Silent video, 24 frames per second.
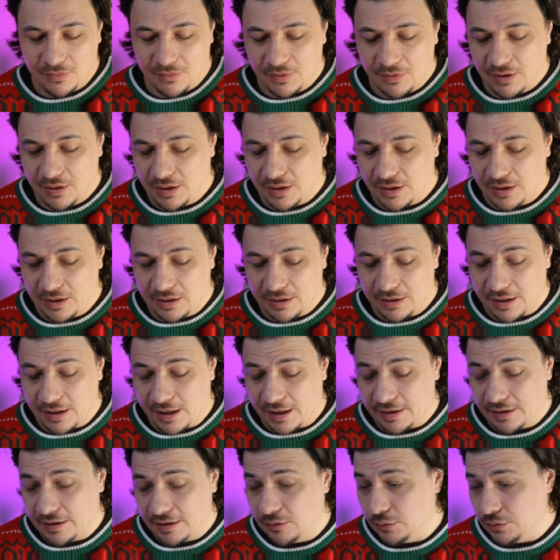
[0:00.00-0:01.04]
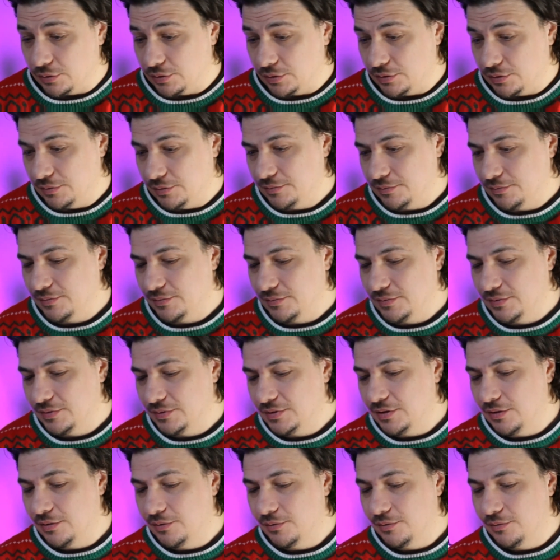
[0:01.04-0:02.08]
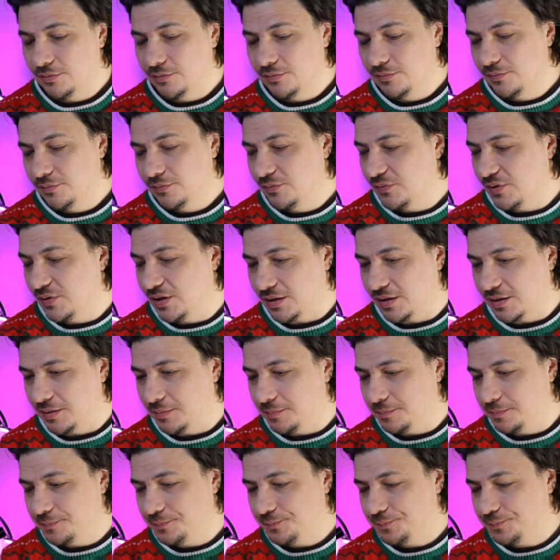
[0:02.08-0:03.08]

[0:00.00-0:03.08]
and I could. So, welcome.